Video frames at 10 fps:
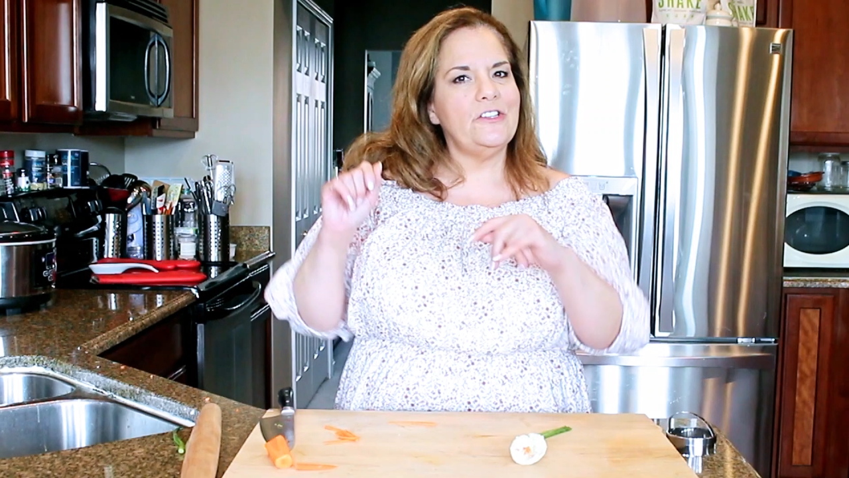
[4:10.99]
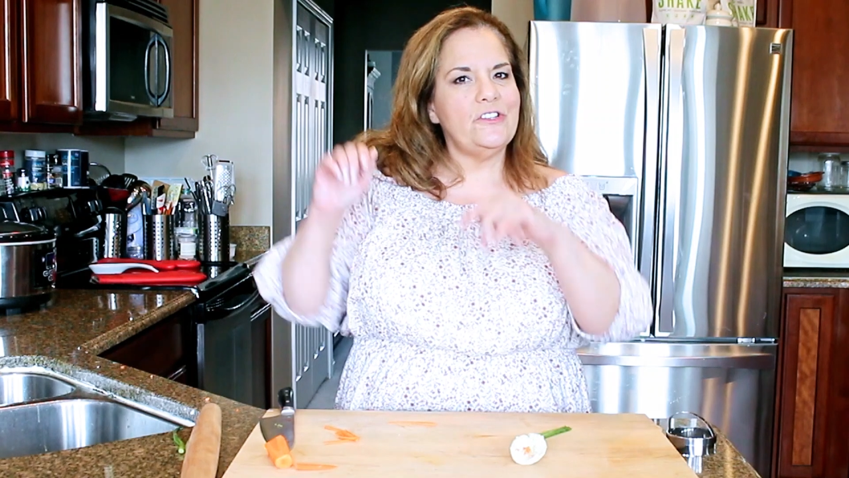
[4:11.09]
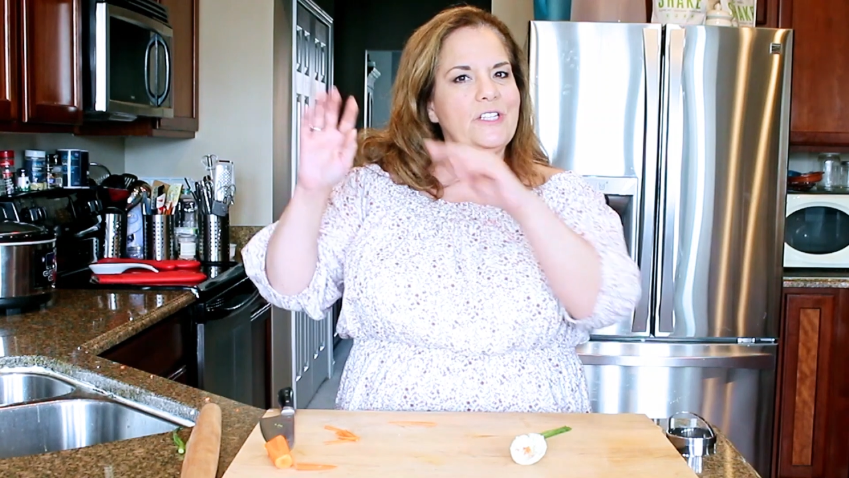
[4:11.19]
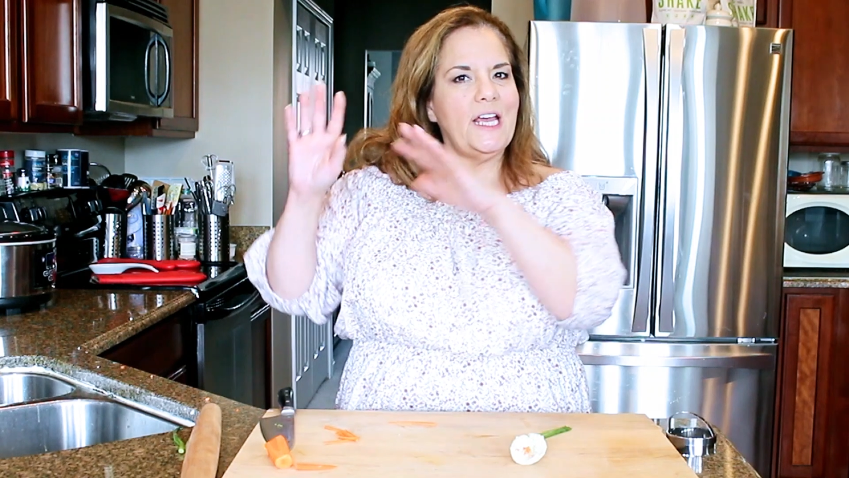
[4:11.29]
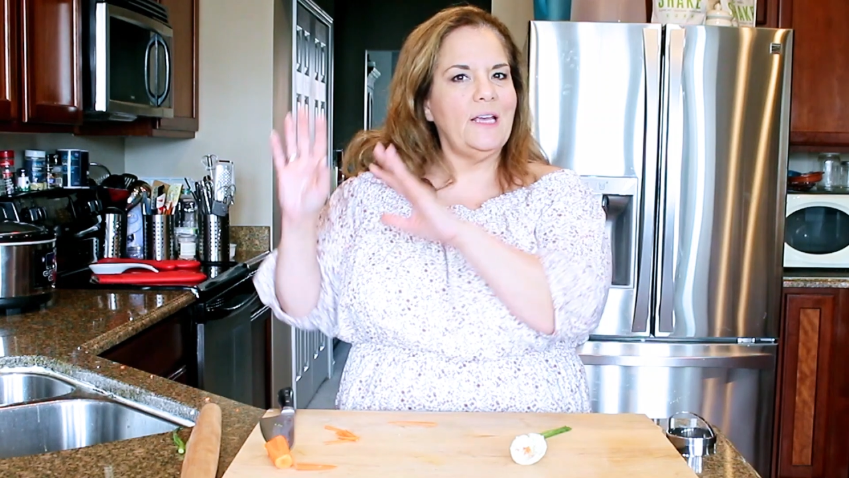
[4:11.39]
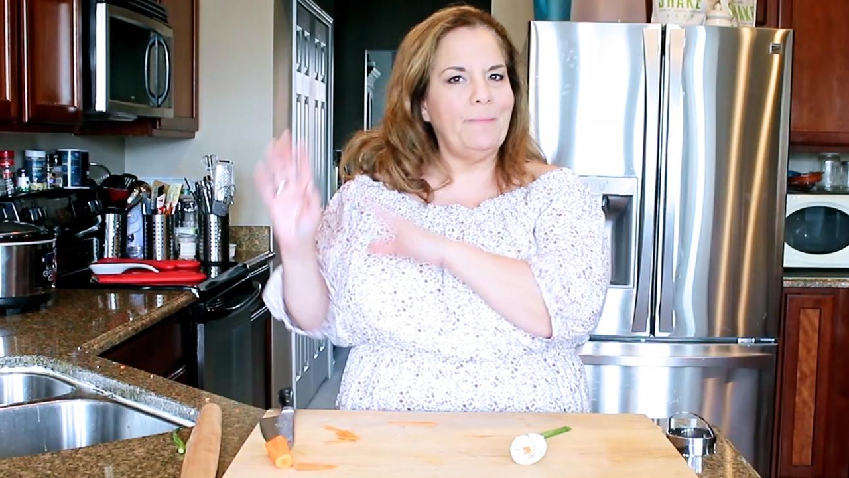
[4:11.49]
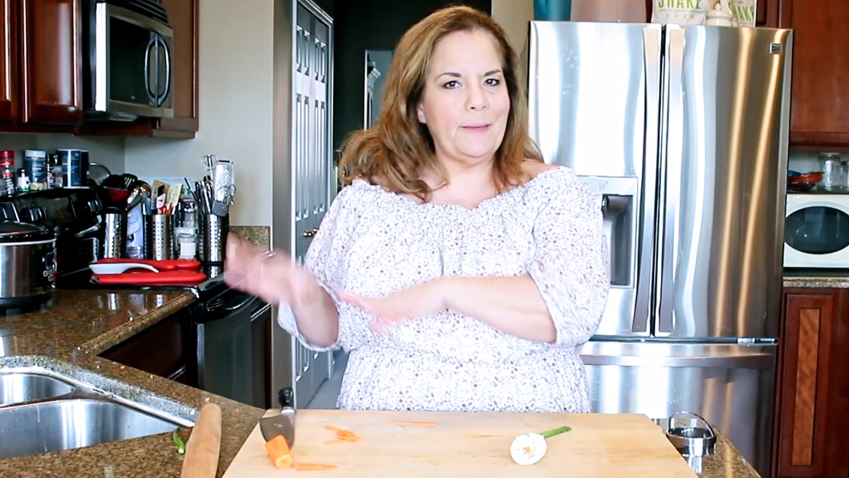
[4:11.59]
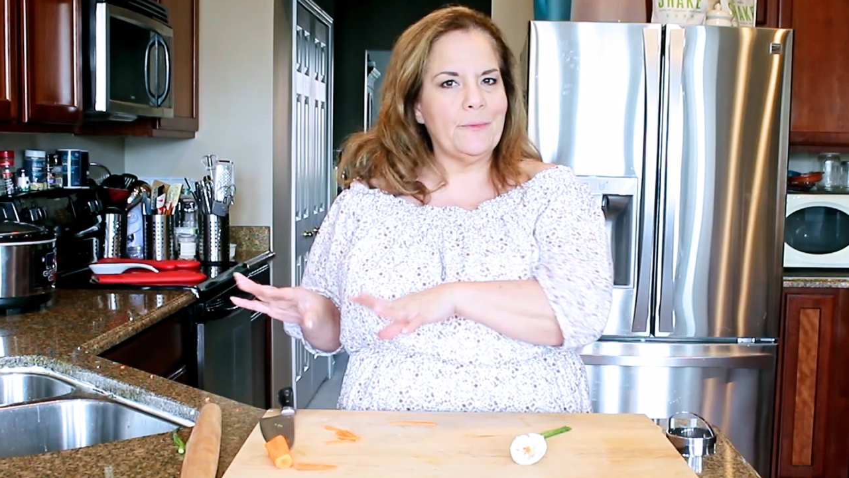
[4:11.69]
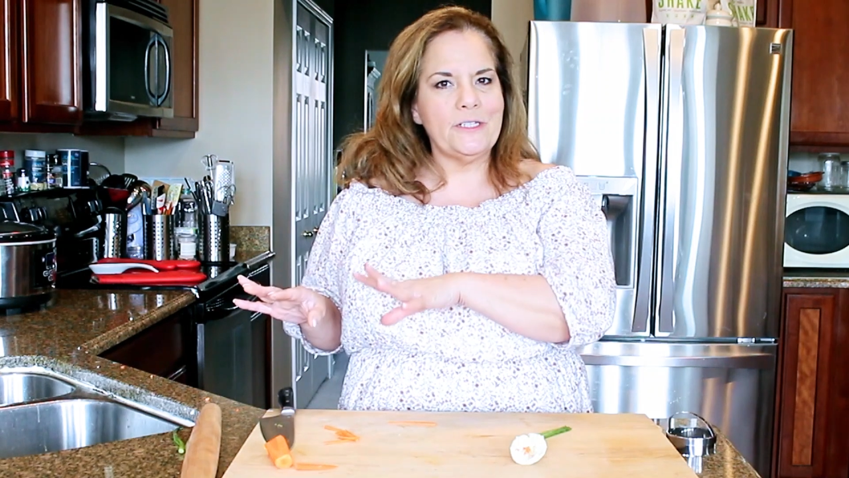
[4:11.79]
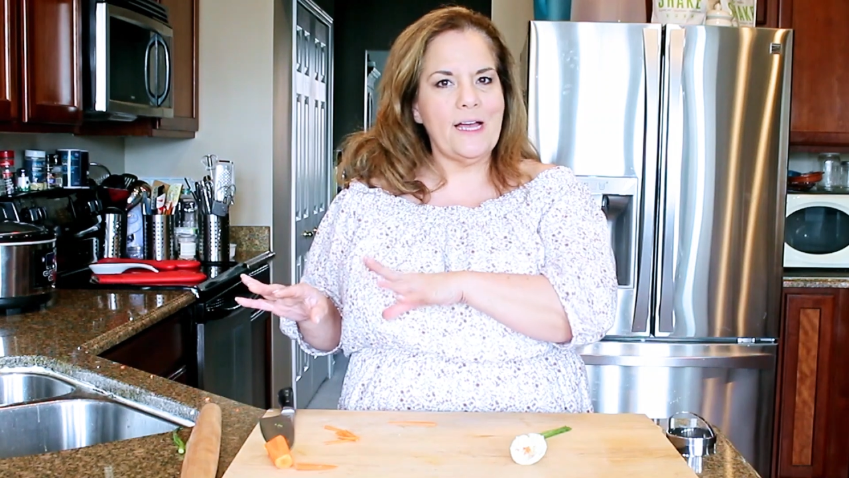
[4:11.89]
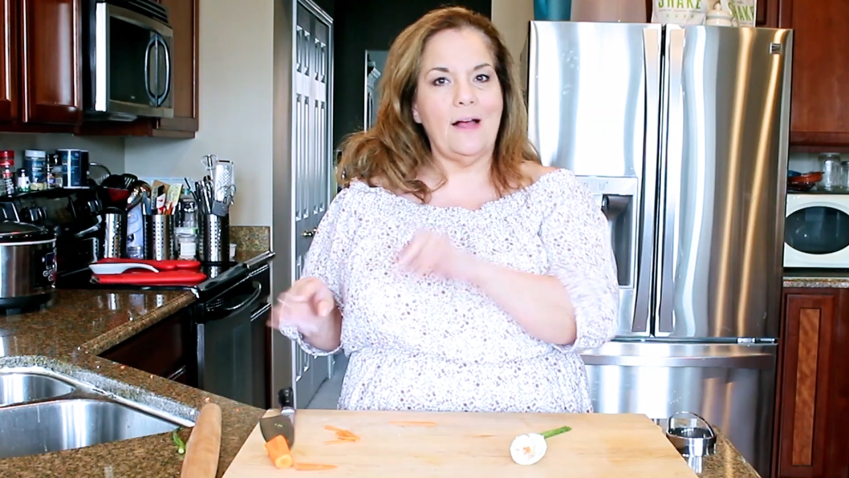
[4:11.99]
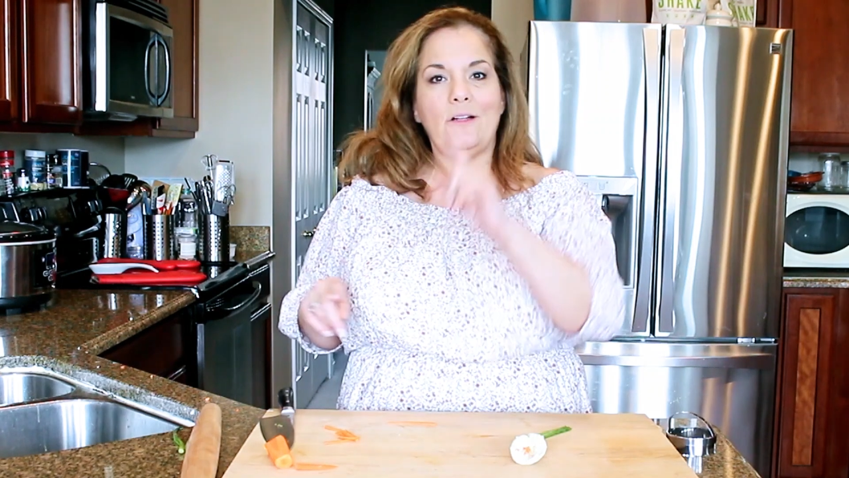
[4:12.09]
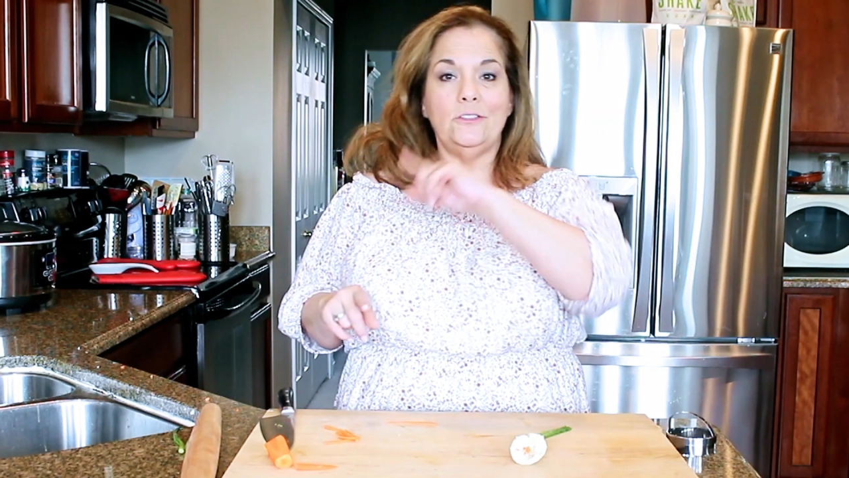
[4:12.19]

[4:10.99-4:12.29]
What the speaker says: you take paper towel,